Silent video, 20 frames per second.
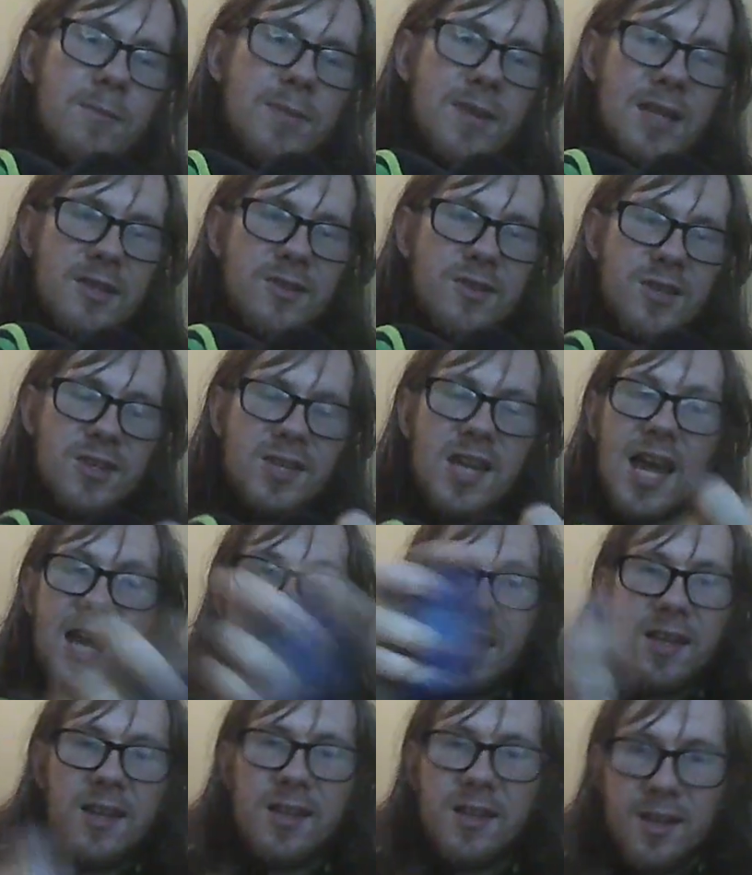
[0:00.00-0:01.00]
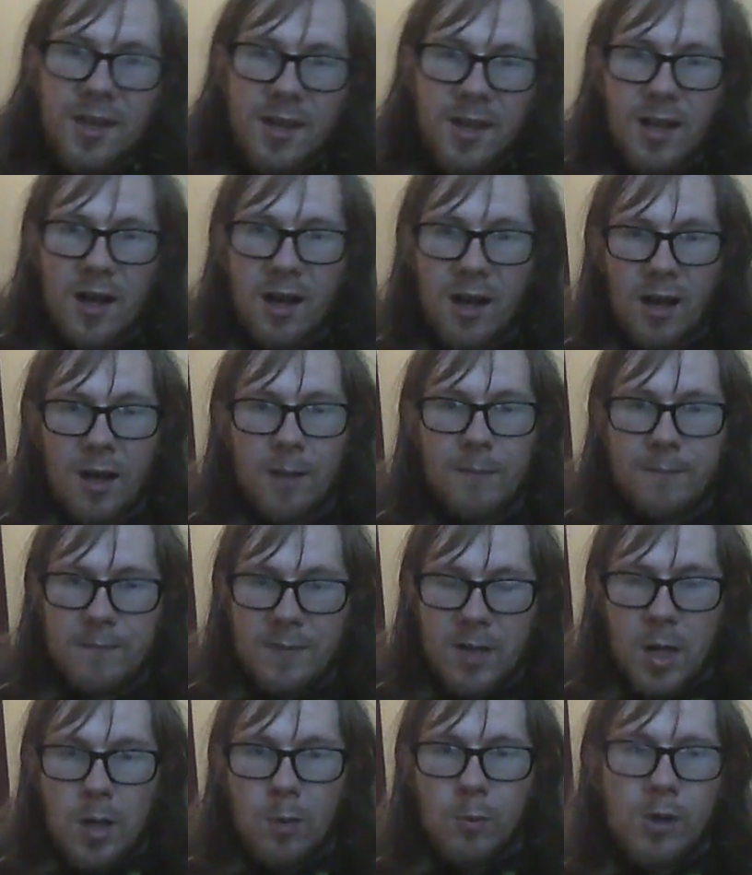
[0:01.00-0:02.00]
But that's the deck.
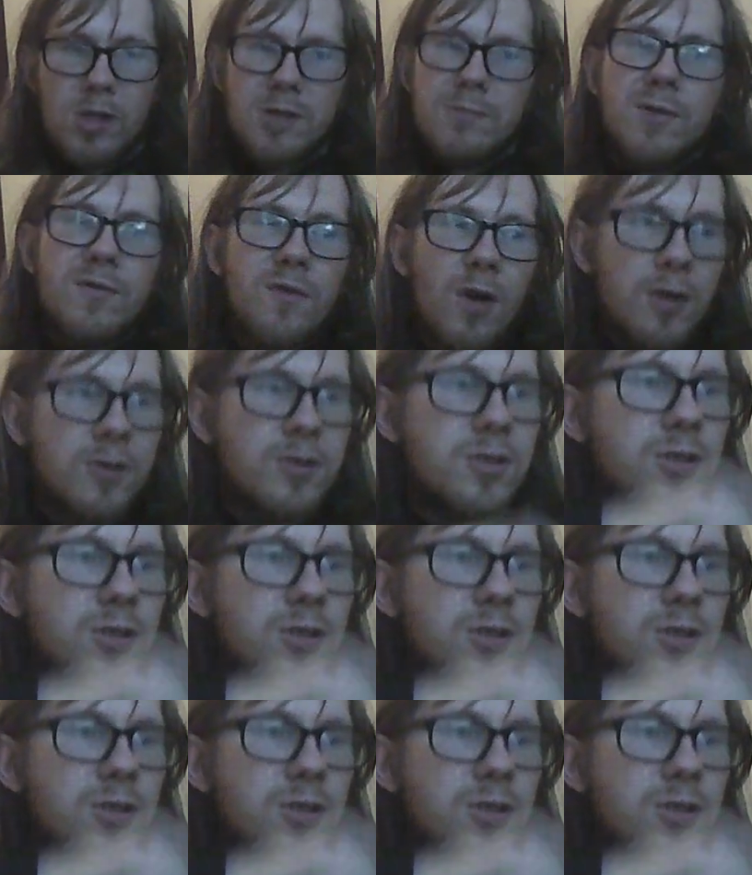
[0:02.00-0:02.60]
We're going to move on